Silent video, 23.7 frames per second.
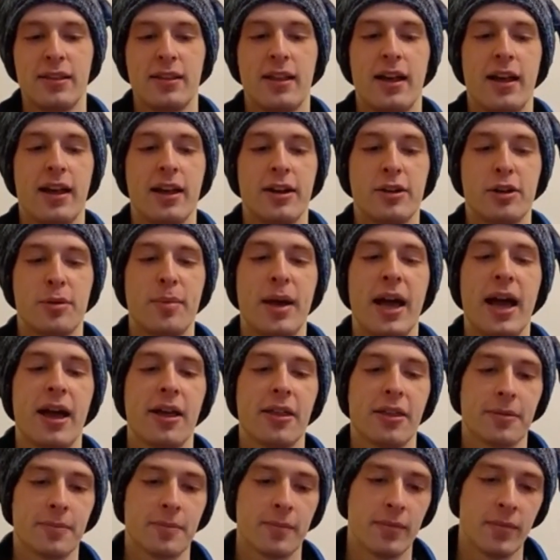lie in your
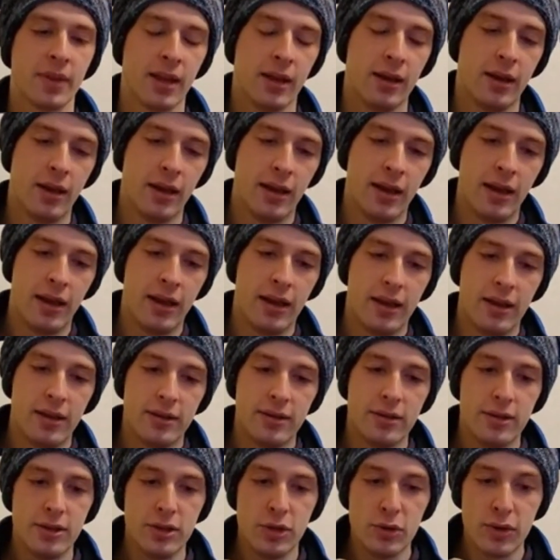path.
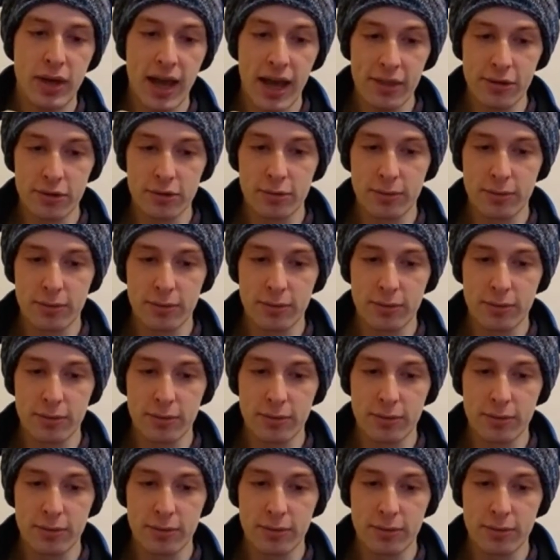You gather